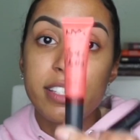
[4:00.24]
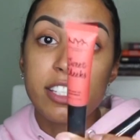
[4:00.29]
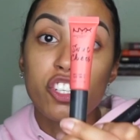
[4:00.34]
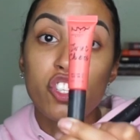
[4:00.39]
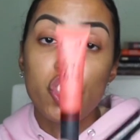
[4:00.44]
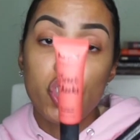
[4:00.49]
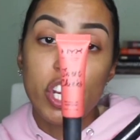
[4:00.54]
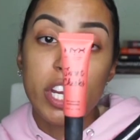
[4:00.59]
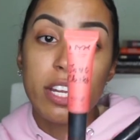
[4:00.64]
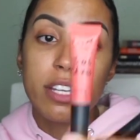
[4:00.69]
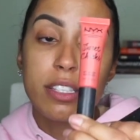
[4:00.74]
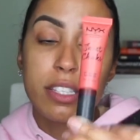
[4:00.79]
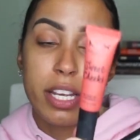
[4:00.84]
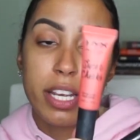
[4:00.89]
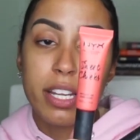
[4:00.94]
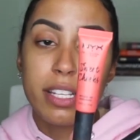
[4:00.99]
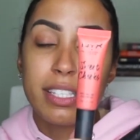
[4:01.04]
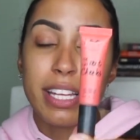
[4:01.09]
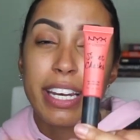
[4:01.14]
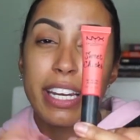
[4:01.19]
a cheek
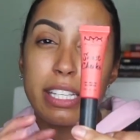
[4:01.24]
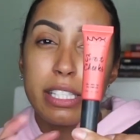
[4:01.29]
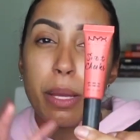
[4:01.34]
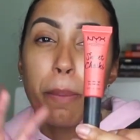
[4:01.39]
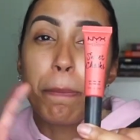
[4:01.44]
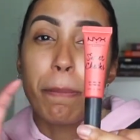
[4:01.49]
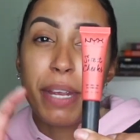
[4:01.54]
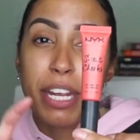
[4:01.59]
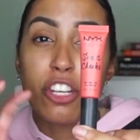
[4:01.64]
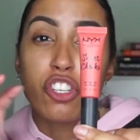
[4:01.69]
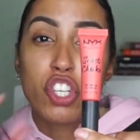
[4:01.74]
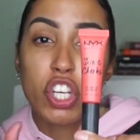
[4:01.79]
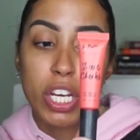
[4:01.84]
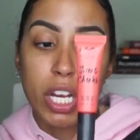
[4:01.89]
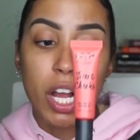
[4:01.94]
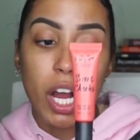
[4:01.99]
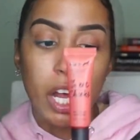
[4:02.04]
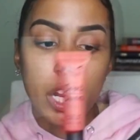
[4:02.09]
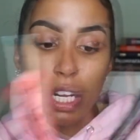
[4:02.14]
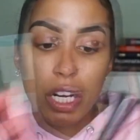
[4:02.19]
tint and it's a peachy
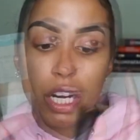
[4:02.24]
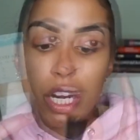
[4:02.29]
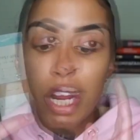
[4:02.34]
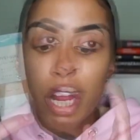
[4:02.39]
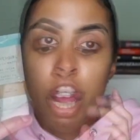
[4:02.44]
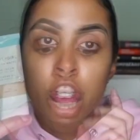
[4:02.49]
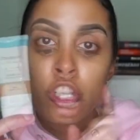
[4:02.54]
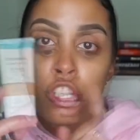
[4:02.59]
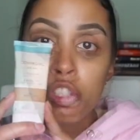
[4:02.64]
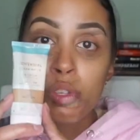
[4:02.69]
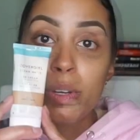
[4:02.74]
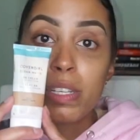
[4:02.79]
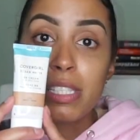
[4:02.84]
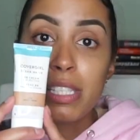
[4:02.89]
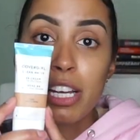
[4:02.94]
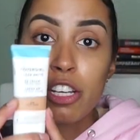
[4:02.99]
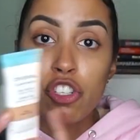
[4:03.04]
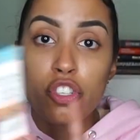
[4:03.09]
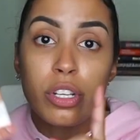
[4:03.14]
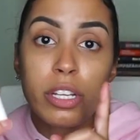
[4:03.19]
color. So
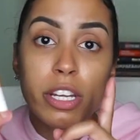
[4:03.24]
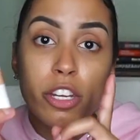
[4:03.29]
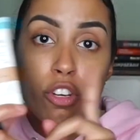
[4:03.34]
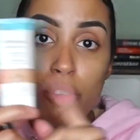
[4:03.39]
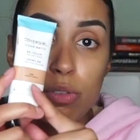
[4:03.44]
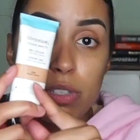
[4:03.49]
essentially you